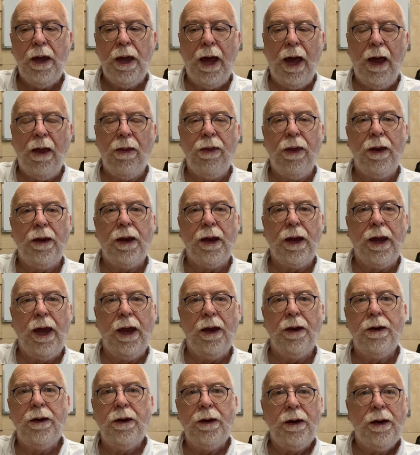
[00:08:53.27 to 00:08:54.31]
and then
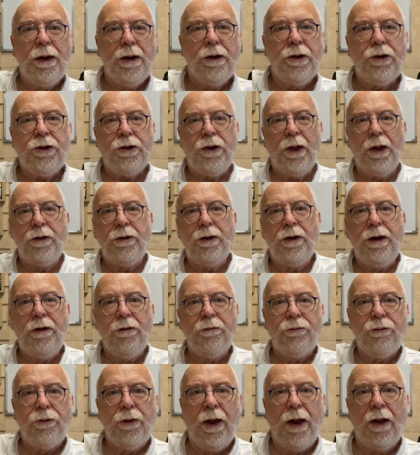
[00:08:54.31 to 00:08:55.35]
again sanded it
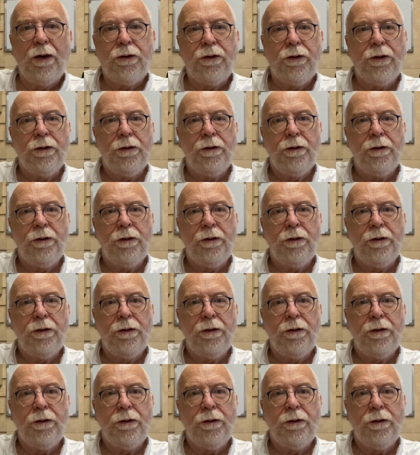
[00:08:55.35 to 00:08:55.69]
flat